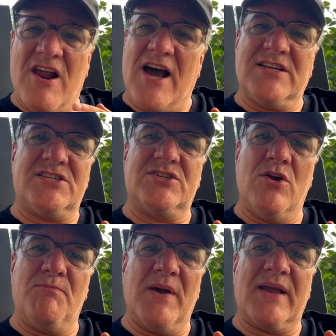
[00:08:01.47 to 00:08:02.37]
not
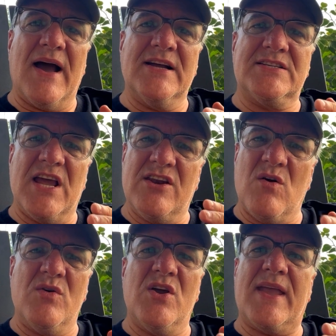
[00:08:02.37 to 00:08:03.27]
stupid, guys. They
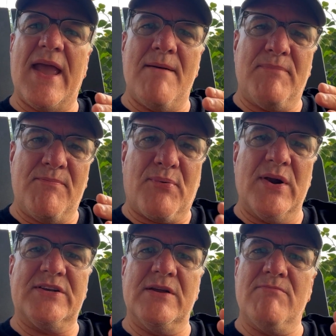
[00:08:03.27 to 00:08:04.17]
know you can't be
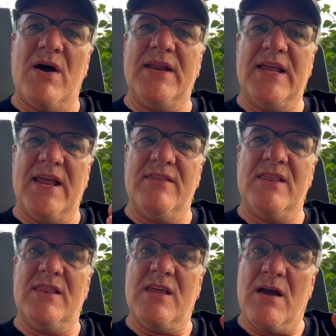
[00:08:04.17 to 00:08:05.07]
printing money
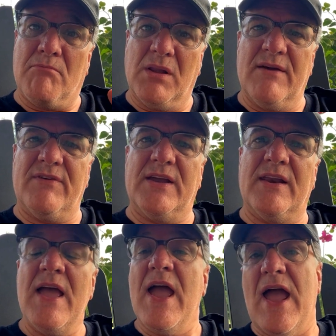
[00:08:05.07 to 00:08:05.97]
into the oblivion
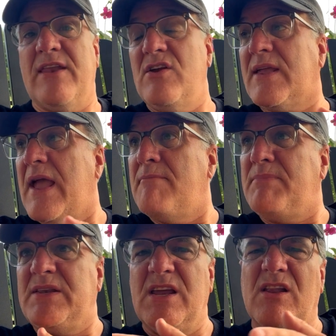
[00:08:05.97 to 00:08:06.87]
and you can't
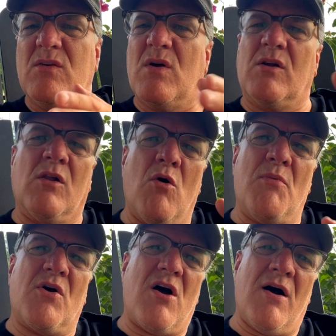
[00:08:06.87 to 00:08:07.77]
be dealing with
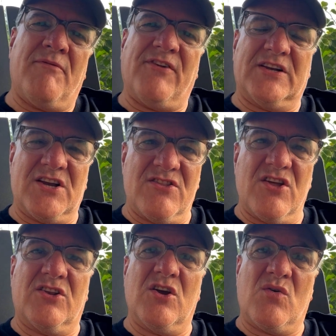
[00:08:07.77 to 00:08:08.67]
global conflict to the
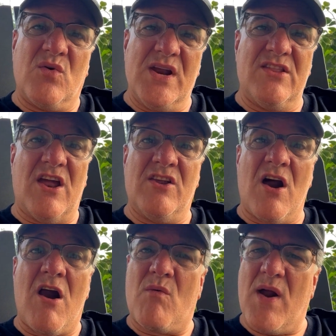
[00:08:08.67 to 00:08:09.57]
degree that you
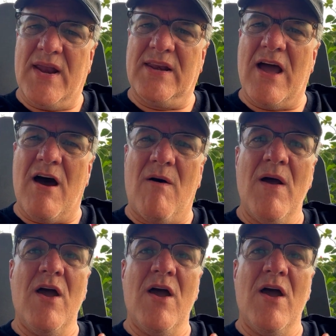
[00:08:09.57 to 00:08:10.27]
are right now